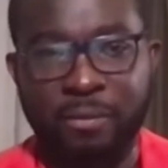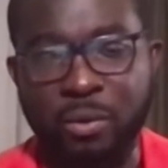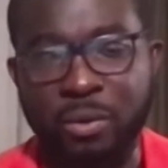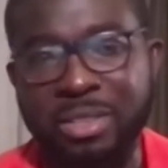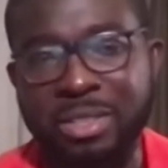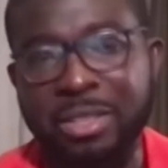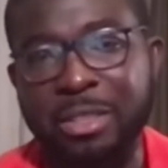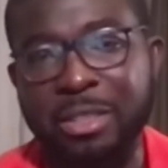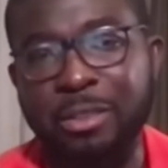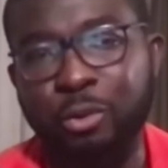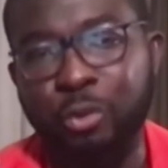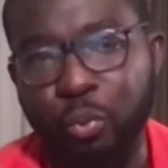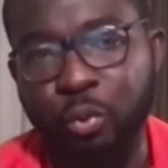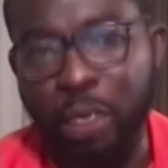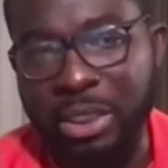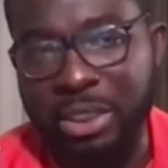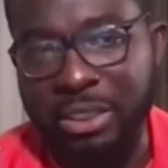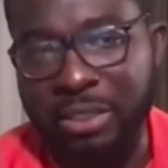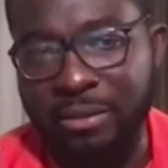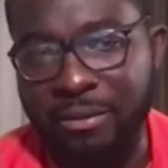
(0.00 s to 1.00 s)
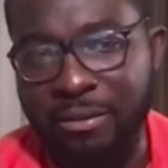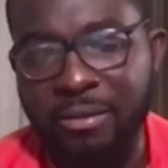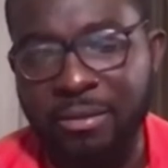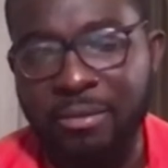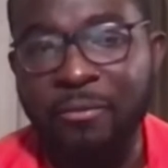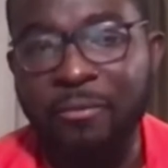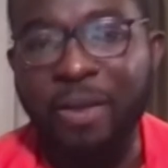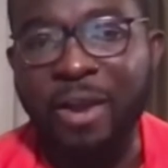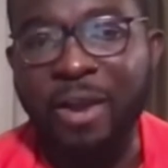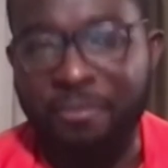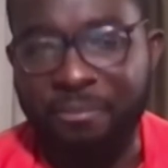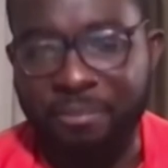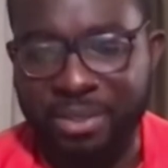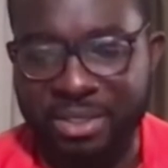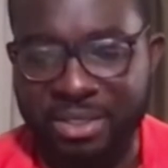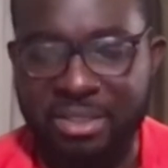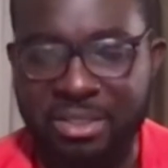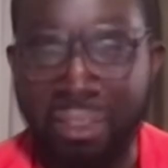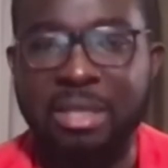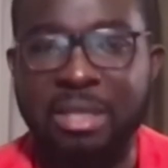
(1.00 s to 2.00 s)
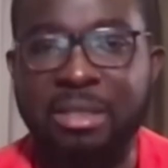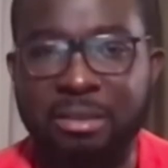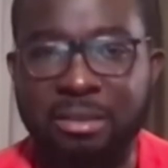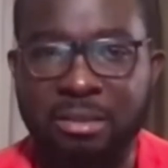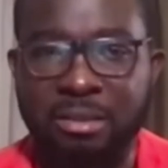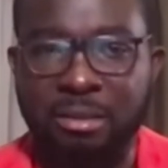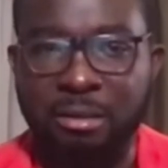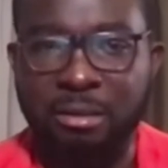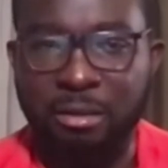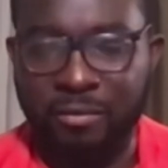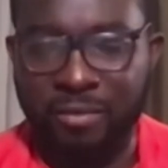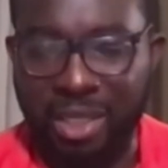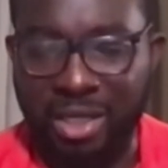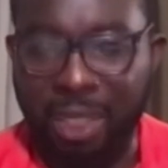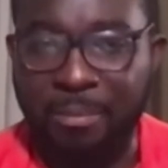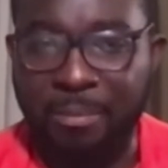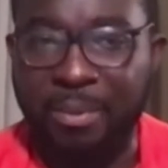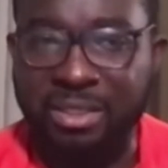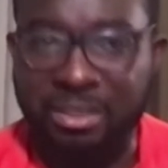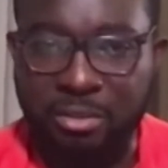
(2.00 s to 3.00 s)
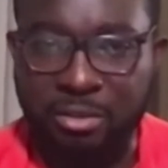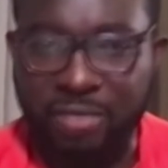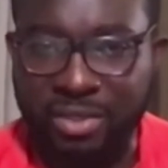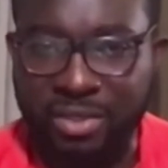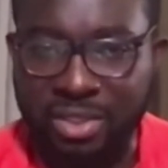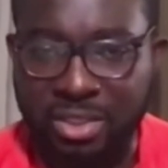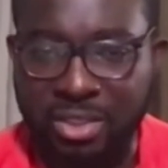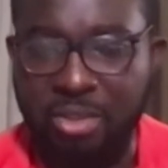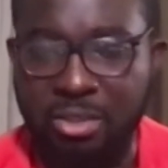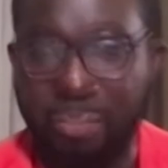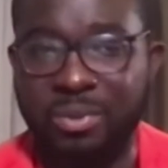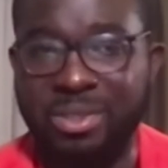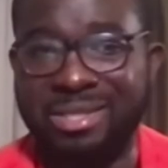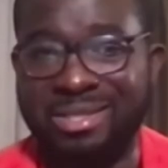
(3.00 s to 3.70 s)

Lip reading: hosting 25% of the capacity of the stadium,